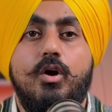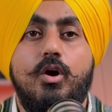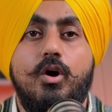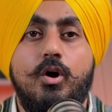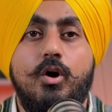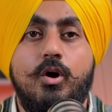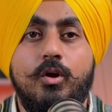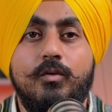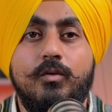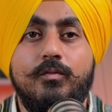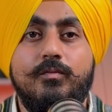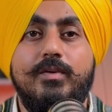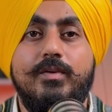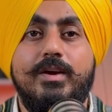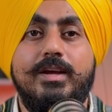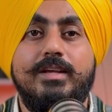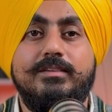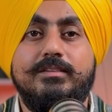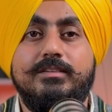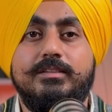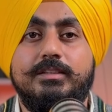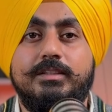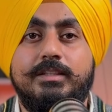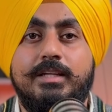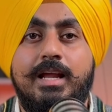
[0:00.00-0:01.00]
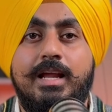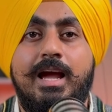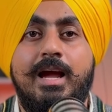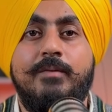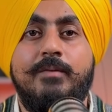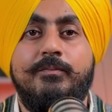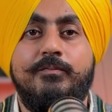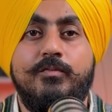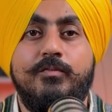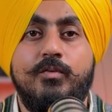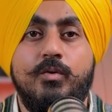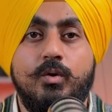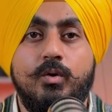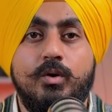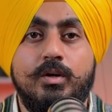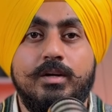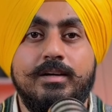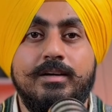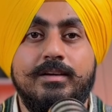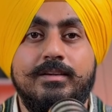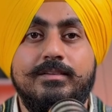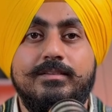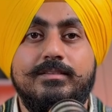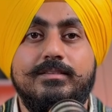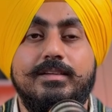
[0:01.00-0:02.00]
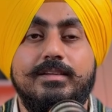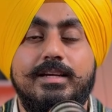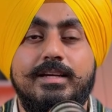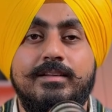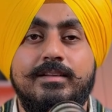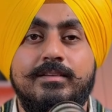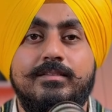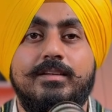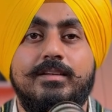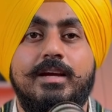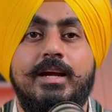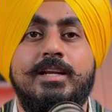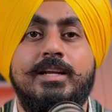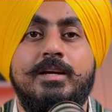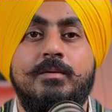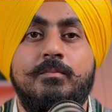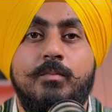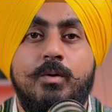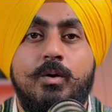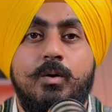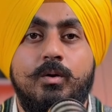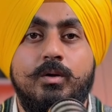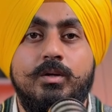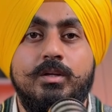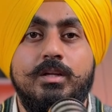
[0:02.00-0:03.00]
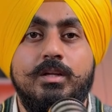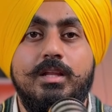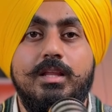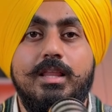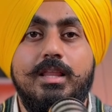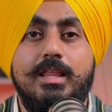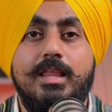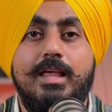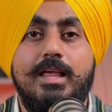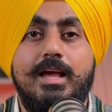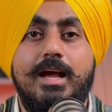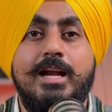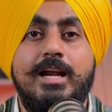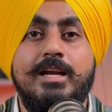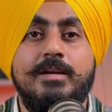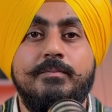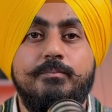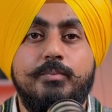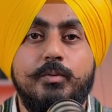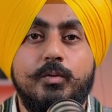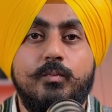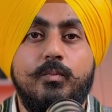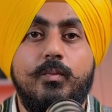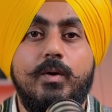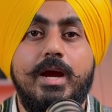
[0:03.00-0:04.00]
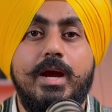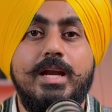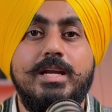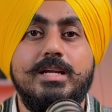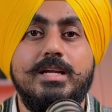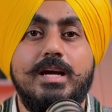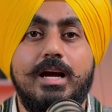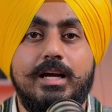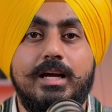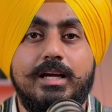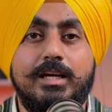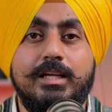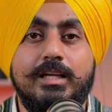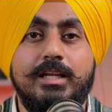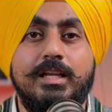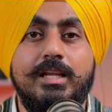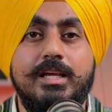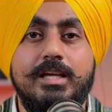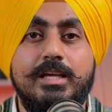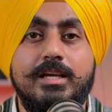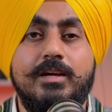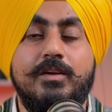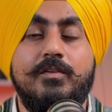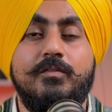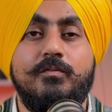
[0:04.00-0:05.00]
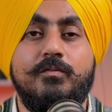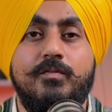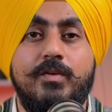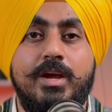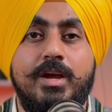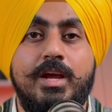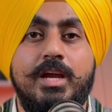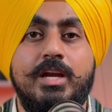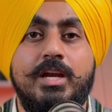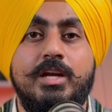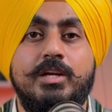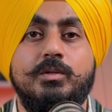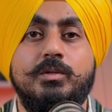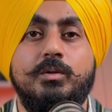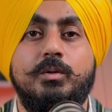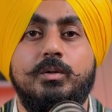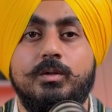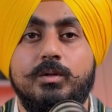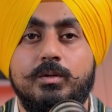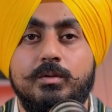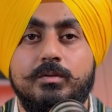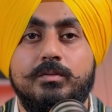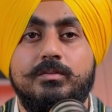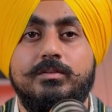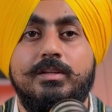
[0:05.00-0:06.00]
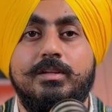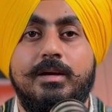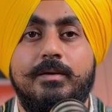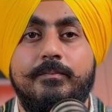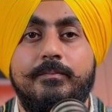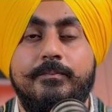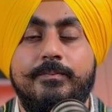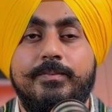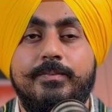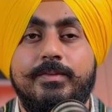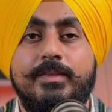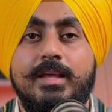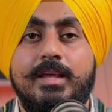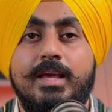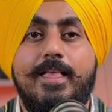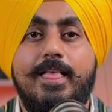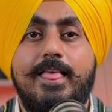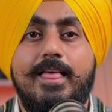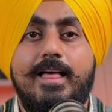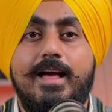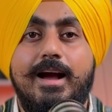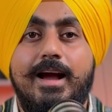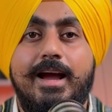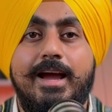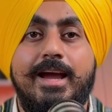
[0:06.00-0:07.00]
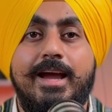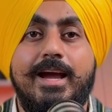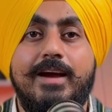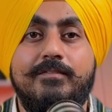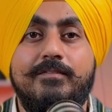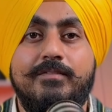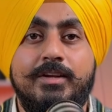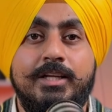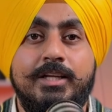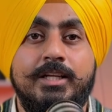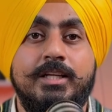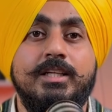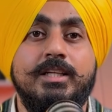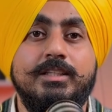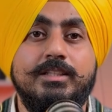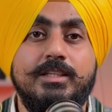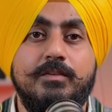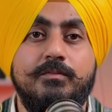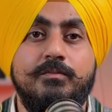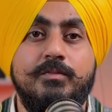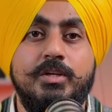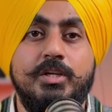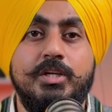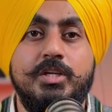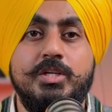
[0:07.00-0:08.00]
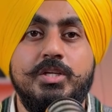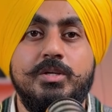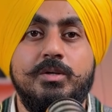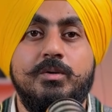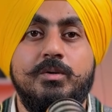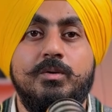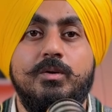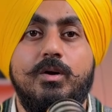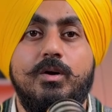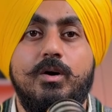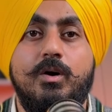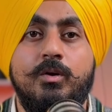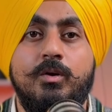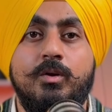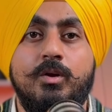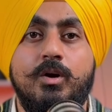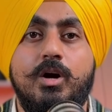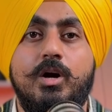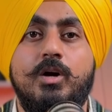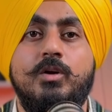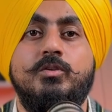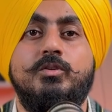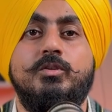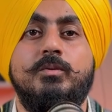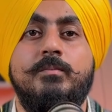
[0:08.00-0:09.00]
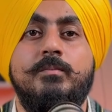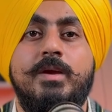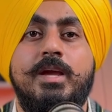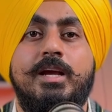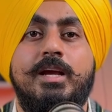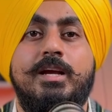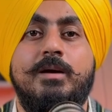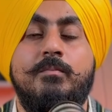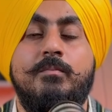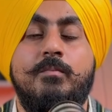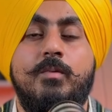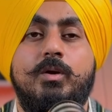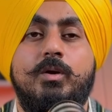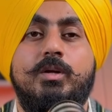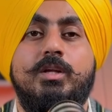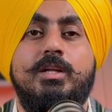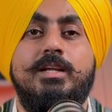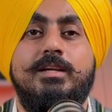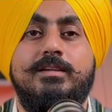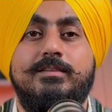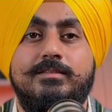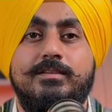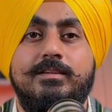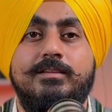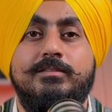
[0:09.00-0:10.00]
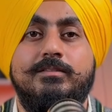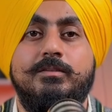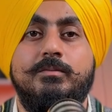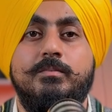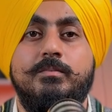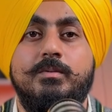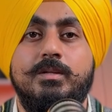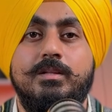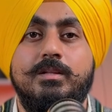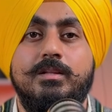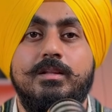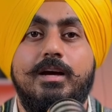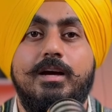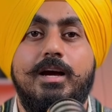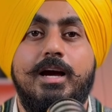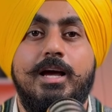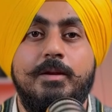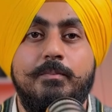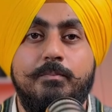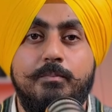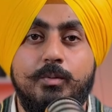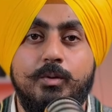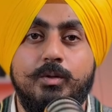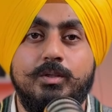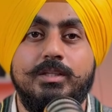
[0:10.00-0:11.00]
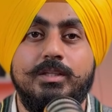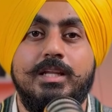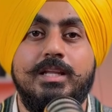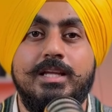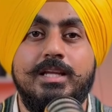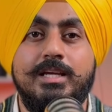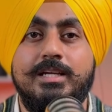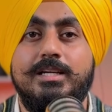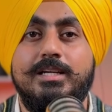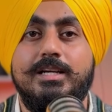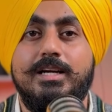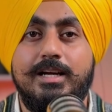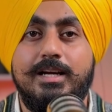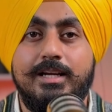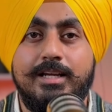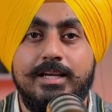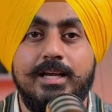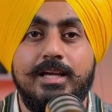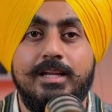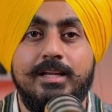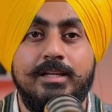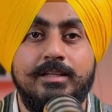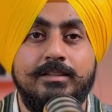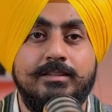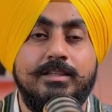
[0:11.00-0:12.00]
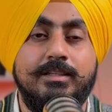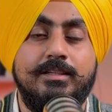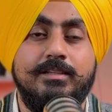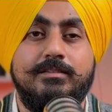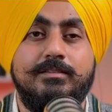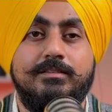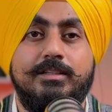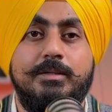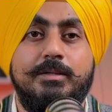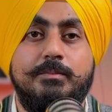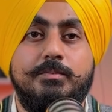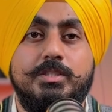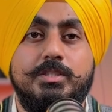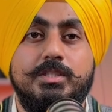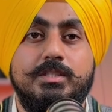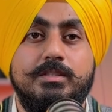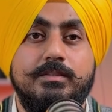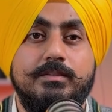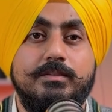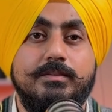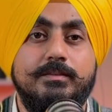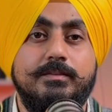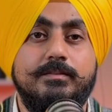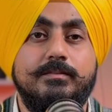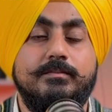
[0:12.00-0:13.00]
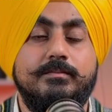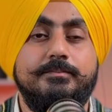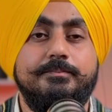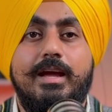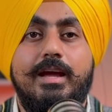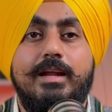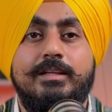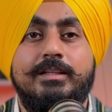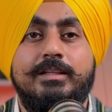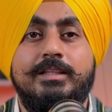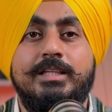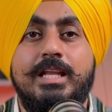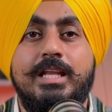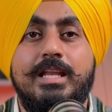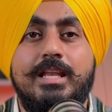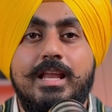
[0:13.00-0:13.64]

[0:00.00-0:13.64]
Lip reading: Always trap focus inside a model and provide a clear way to close them. I have another video on how to make a model accessible. I'll put the link again in the description. The